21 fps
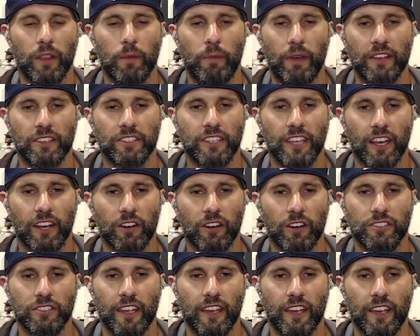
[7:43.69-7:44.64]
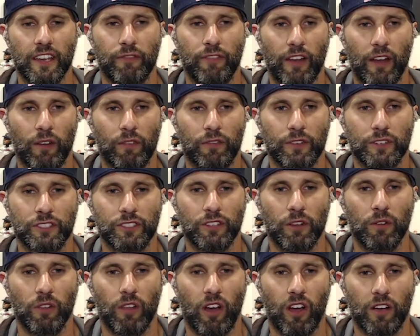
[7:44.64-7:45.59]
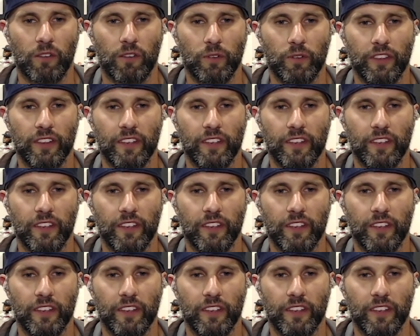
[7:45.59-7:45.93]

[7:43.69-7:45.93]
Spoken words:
the best kickers in the NFL for so long when